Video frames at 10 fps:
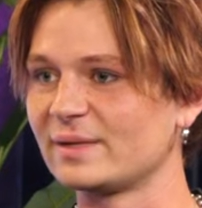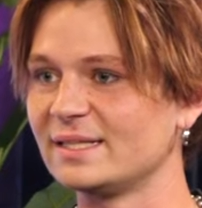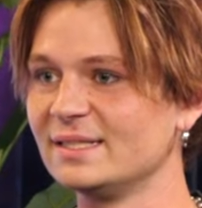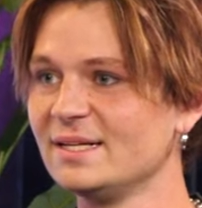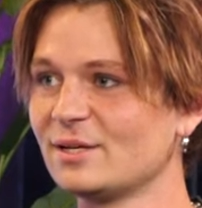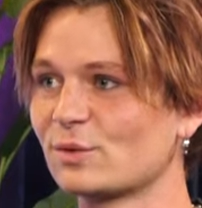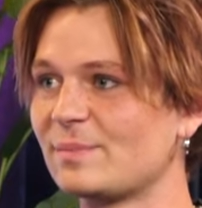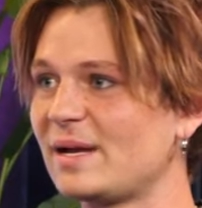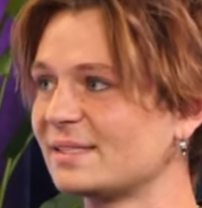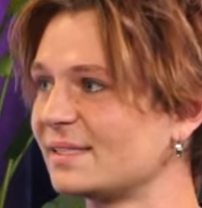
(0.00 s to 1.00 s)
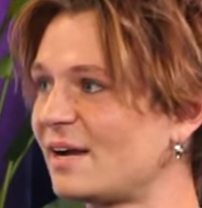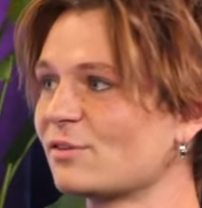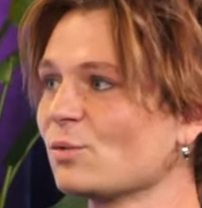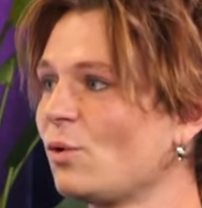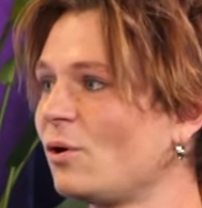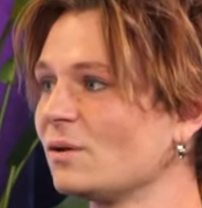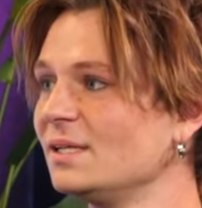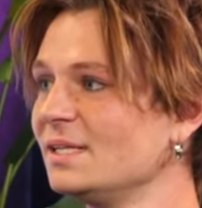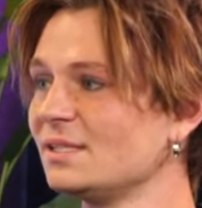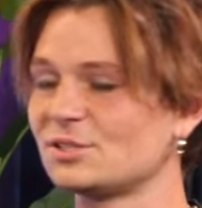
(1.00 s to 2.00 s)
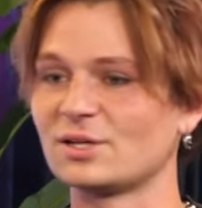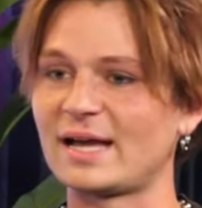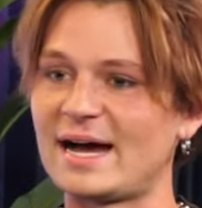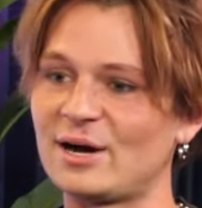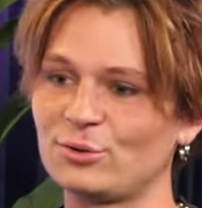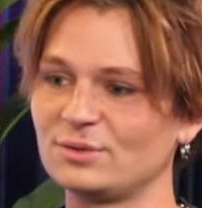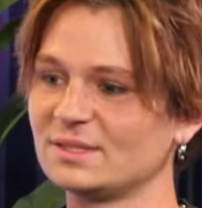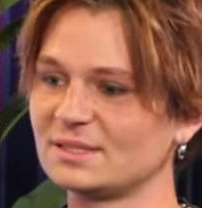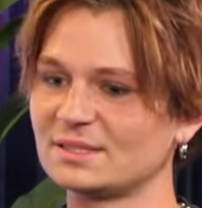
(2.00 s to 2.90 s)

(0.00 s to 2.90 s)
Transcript: we repainted every wall, took out